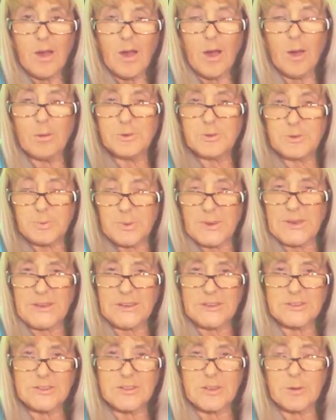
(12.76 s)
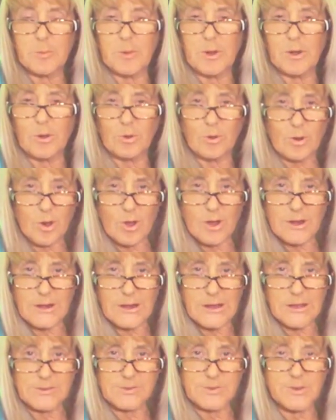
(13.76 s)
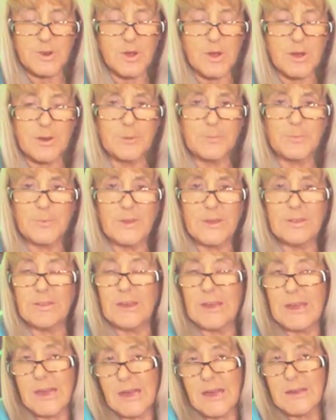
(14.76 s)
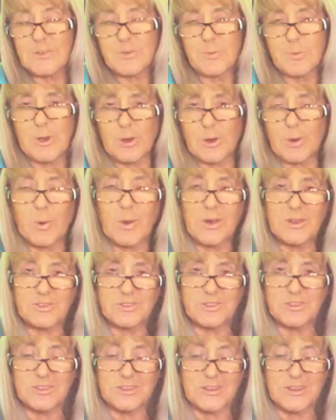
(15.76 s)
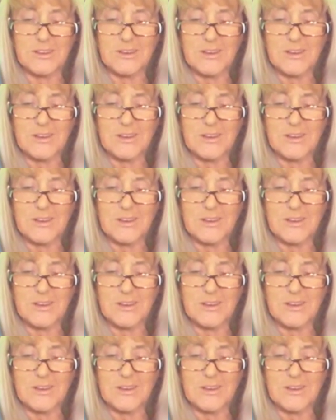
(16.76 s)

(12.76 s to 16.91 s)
I was speaking to someone online last night and they asked me a question